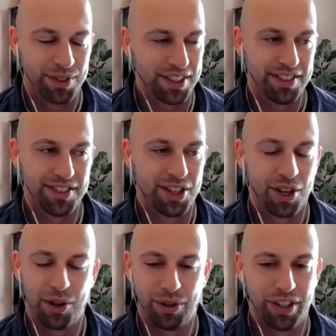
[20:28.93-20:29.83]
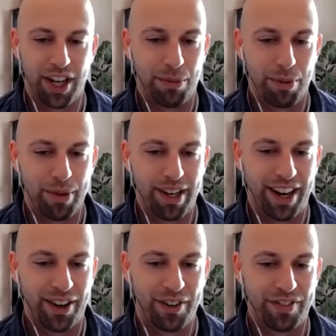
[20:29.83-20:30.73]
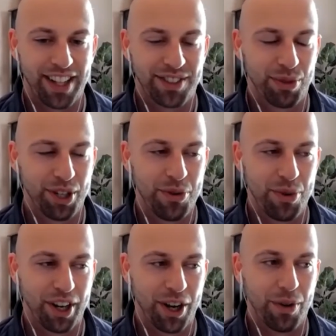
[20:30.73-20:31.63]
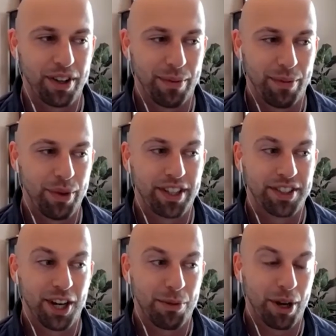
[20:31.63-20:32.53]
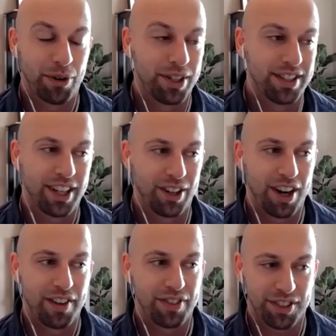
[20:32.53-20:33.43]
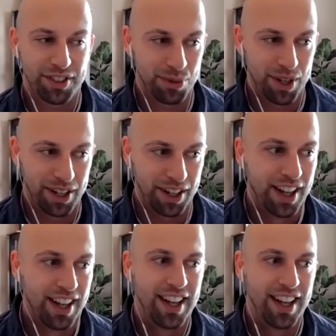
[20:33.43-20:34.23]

was a total dump. I mean, I don't know if that's what you want to go with. I mean, we could talk about retail or office as well.